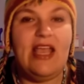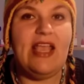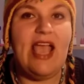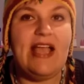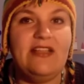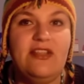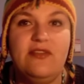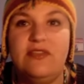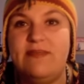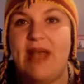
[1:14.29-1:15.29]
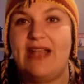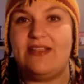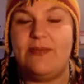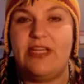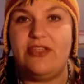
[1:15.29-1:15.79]
can use
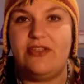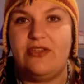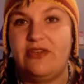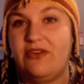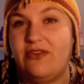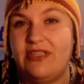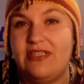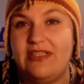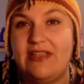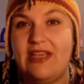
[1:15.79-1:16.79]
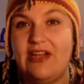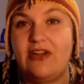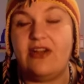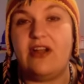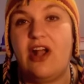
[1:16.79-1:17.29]
masturbation to increase
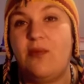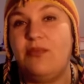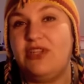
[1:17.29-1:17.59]
their um,